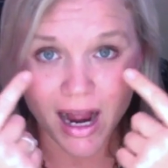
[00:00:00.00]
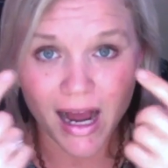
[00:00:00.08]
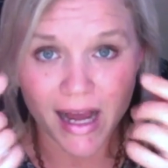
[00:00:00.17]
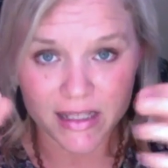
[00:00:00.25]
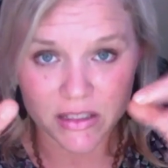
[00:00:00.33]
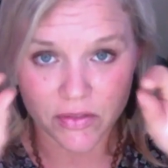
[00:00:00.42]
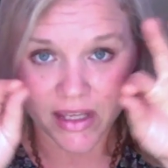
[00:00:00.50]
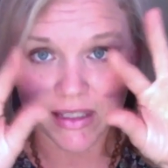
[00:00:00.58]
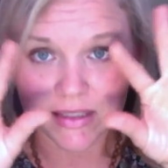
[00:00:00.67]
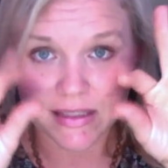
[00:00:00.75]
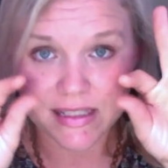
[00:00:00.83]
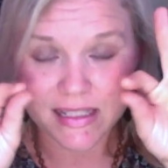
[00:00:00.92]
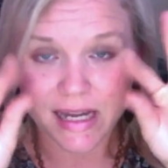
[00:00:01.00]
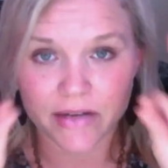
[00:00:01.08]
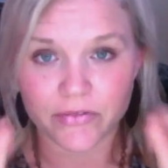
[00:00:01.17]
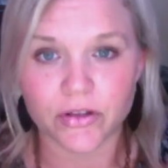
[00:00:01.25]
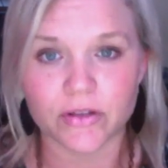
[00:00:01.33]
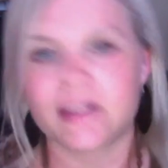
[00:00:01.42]
eyes, on the inside
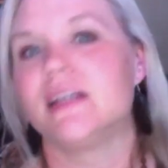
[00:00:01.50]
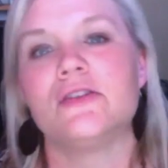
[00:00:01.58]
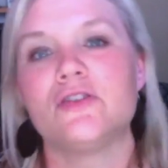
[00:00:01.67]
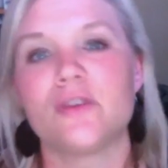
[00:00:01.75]
of your lids.